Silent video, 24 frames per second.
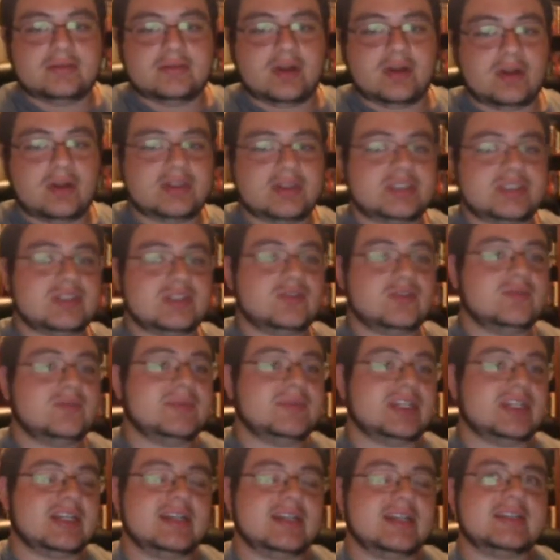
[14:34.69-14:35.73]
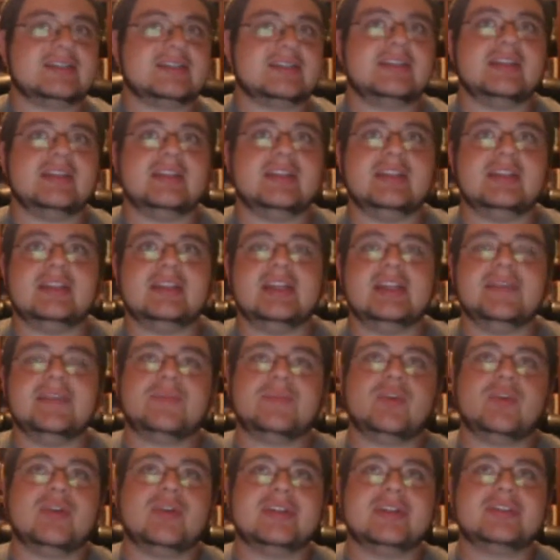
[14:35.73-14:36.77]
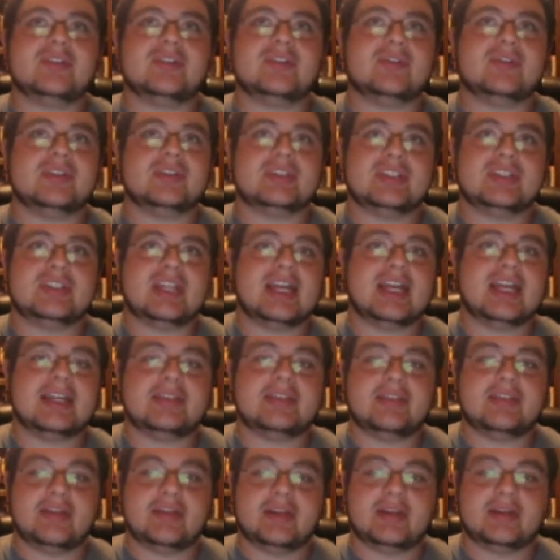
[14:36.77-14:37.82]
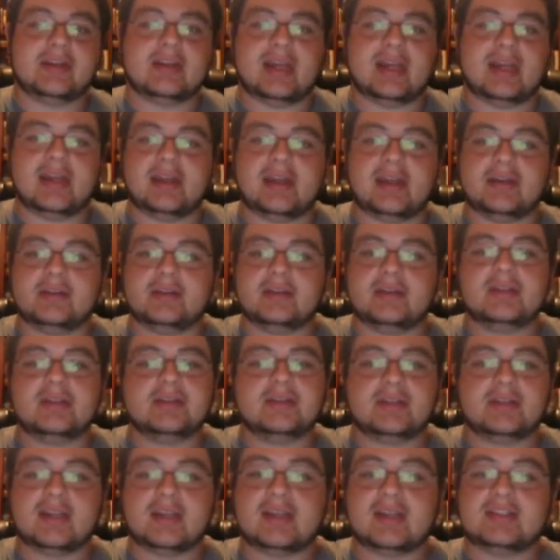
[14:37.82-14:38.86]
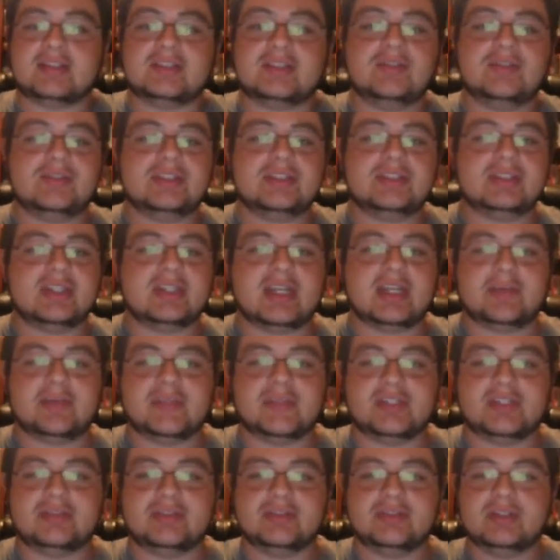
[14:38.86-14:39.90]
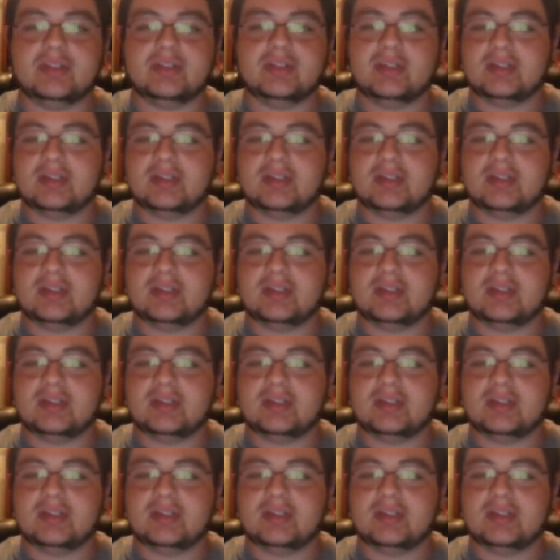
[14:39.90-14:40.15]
also, because the hit points are the slight thing and Constitution damage